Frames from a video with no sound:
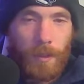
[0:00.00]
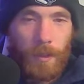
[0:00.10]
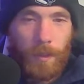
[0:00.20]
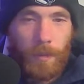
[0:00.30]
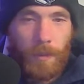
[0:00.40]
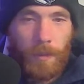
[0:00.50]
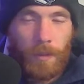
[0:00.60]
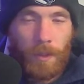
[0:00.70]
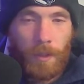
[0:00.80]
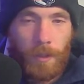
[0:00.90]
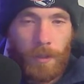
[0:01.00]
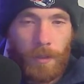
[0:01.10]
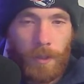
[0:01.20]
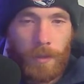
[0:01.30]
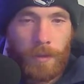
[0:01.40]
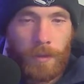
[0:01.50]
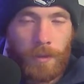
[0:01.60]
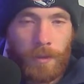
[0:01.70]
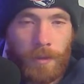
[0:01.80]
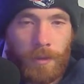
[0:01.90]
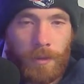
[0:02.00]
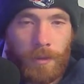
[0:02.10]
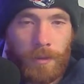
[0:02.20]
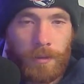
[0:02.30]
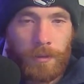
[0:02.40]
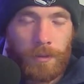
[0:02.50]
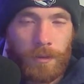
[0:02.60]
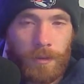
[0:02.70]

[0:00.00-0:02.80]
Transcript: Like cardiovascular is